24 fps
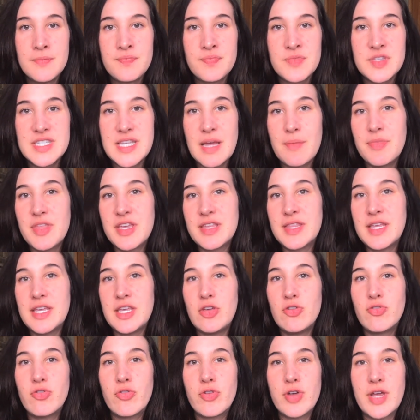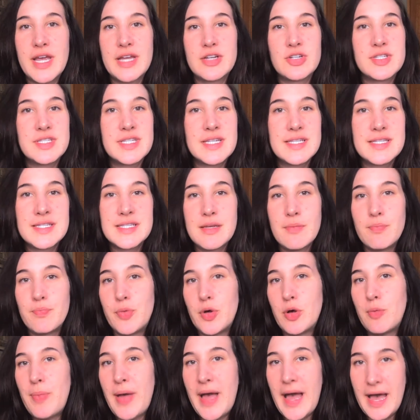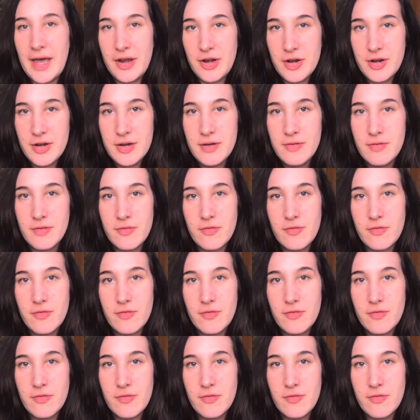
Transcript: something that you create, just a simple pattern